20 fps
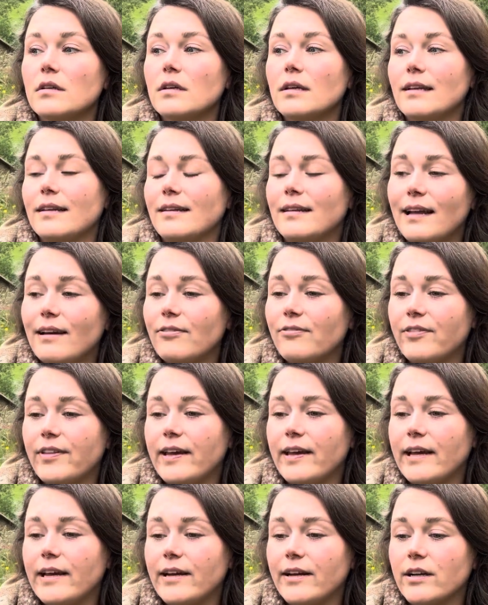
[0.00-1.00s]
left
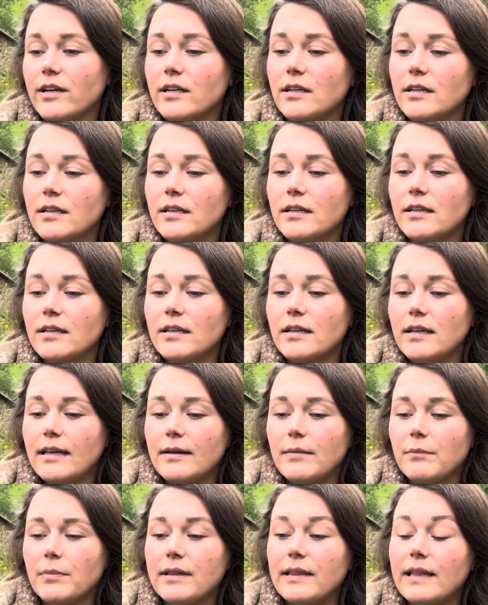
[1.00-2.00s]
there
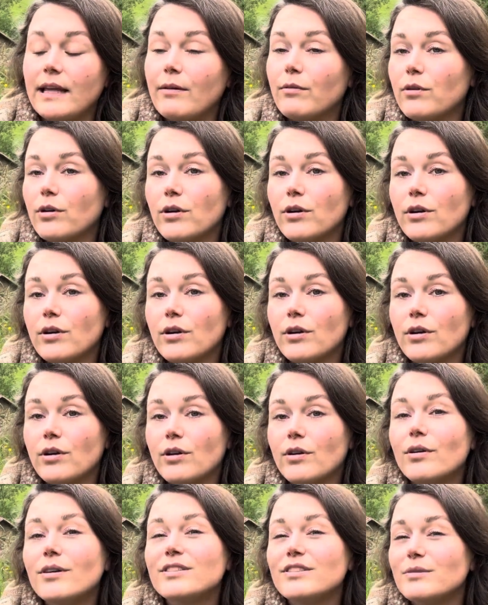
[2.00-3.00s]
But they were
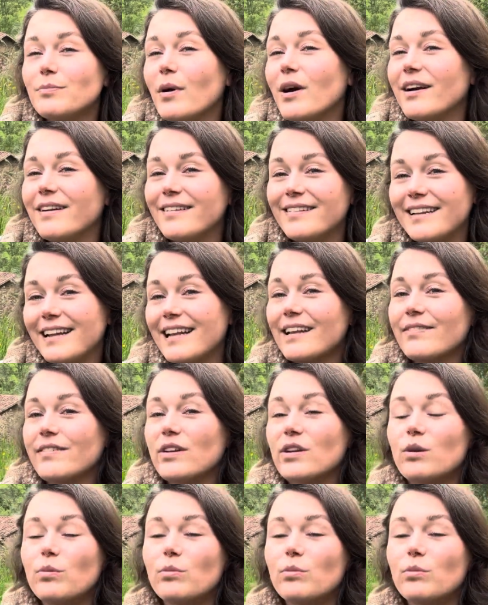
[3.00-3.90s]
smart. They left little